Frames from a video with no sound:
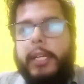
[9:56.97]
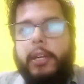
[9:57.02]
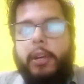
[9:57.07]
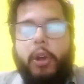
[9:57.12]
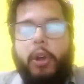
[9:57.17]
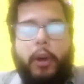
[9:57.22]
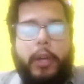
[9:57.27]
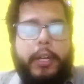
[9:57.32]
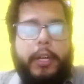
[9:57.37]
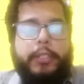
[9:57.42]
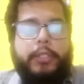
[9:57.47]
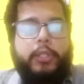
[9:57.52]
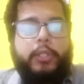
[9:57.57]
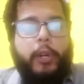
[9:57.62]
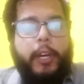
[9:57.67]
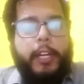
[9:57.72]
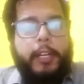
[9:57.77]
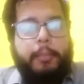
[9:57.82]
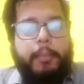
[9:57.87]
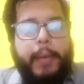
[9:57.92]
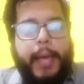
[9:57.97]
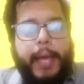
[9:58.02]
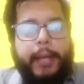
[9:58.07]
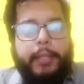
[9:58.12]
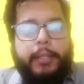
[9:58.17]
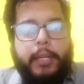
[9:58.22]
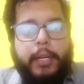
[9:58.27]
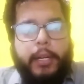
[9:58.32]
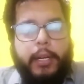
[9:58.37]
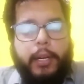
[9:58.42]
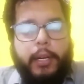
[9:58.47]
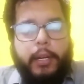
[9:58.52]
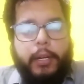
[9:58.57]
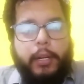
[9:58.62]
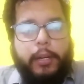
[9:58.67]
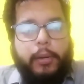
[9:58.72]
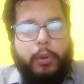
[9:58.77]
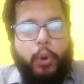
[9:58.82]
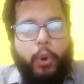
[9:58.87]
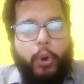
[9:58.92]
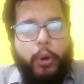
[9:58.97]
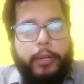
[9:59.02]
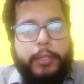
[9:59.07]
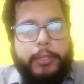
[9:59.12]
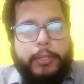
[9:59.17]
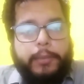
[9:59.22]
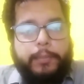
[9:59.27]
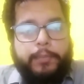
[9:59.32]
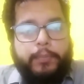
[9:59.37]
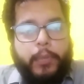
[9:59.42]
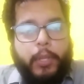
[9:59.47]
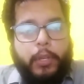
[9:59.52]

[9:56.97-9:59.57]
and lawyers joined back the courts